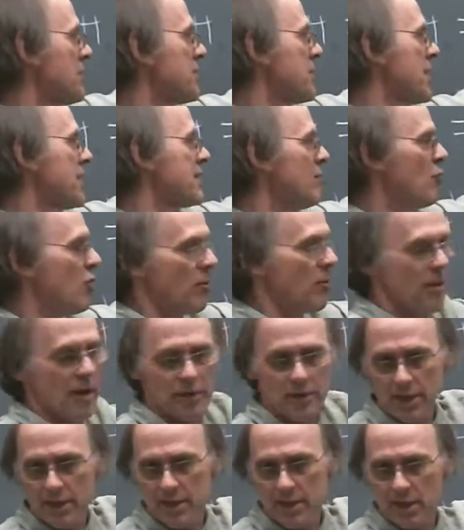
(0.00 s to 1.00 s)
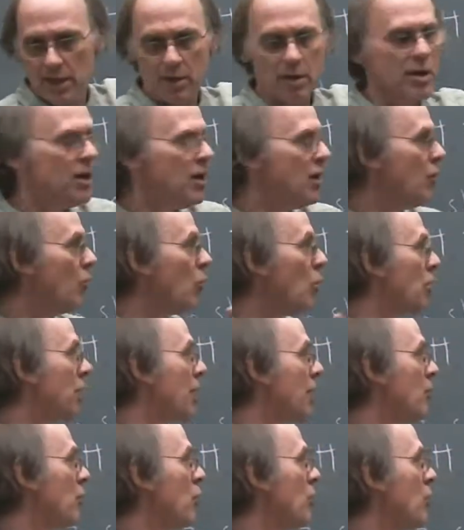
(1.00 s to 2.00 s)
say some more about this. And one
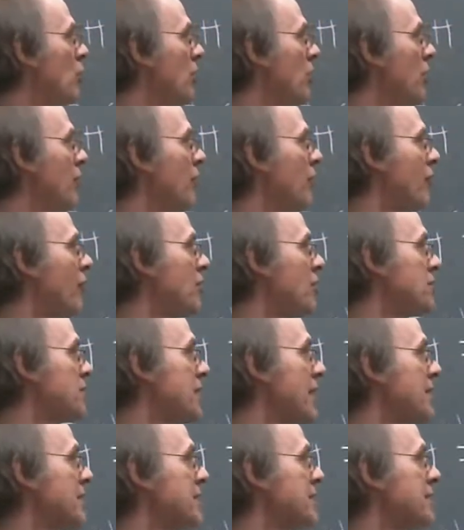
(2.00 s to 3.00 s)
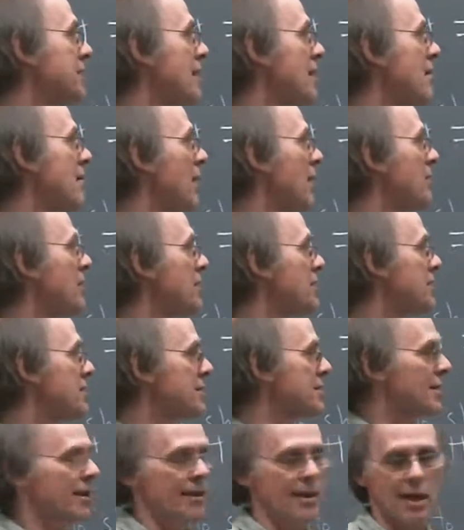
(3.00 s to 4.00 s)
of the first things to say about this
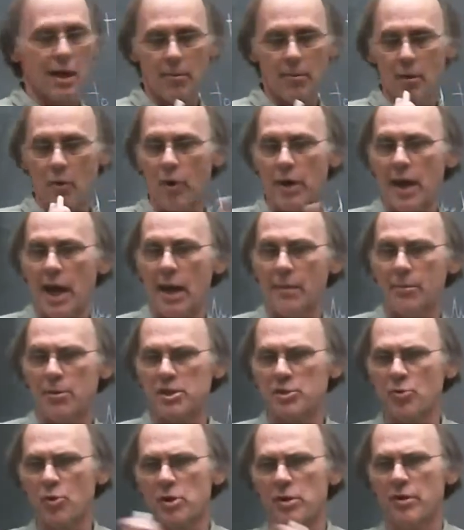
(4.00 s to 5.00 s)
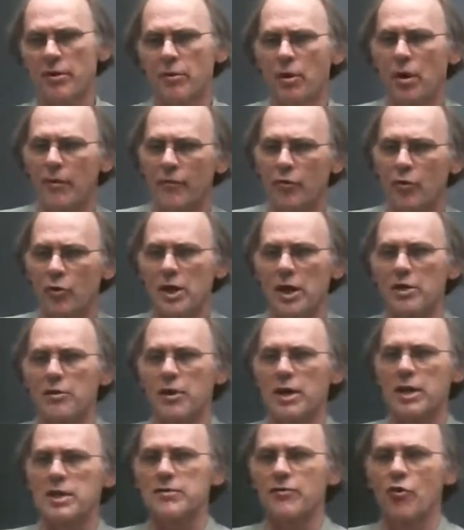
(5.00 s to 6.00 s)
is to think about what happens when you Fourier
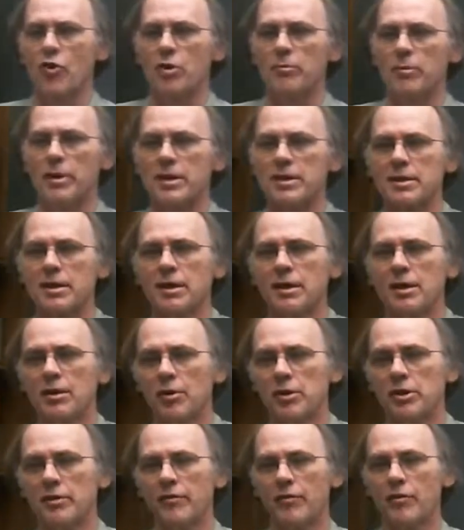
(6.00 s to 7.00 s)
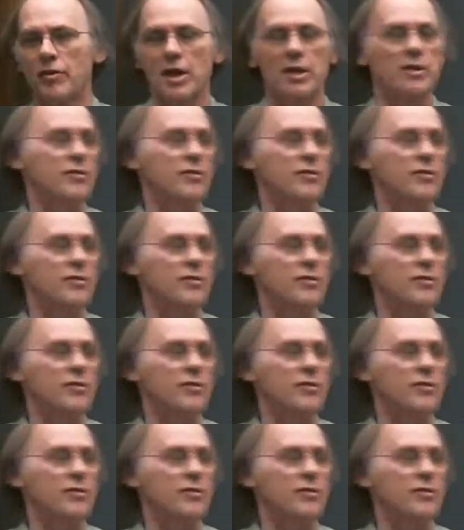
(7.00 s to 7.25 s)
transform it. When you Fourier